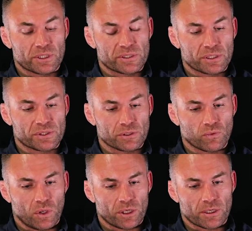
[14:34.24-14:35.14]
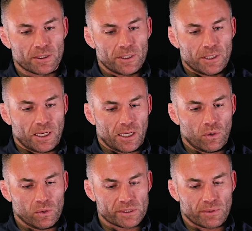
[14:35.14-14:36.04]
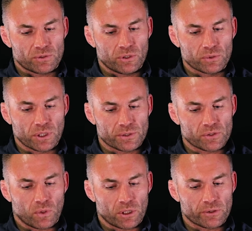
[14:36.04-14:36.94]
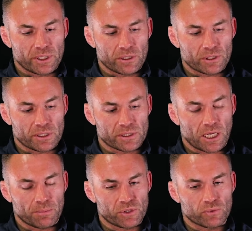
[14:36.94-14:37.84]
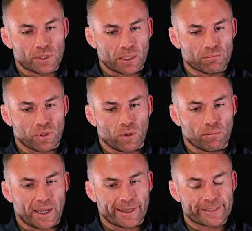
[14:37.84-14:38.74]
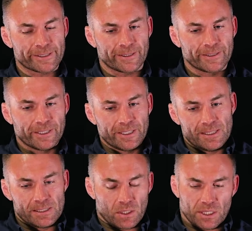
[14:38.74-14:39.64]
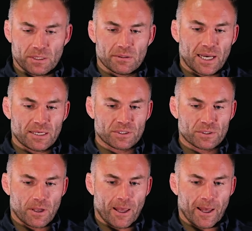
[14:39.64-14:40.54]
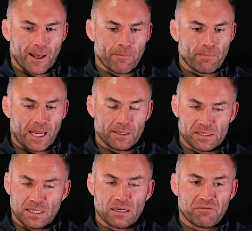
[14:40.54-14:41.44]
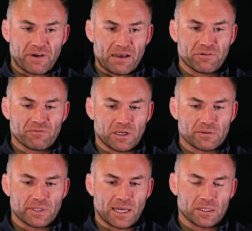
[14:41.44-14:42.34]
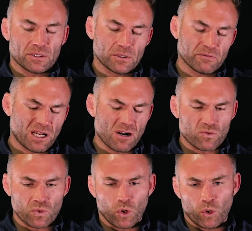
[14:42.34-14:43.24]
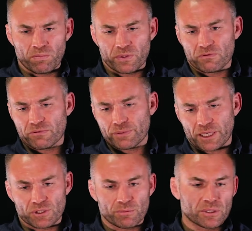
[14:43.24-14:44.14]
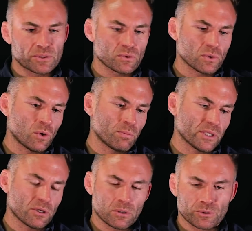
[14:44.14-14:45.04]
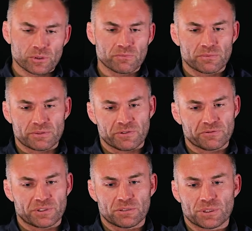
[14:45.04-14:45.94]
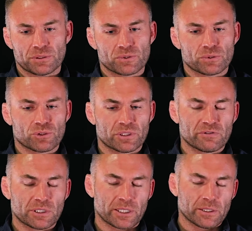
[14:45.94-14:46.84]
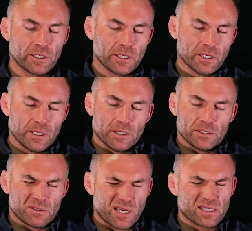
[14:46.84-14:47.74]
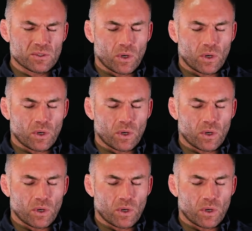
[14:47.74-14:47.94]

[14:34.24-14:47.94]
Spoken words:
that sits in the water, holds about 2 tons of water in it, and it stops you getting blown back. So I did that, and there's a lot of faff involved in that. You know, you have a lot of rope, you have 90 meters of rope, and then 115 meters of retrieval line. So it takes a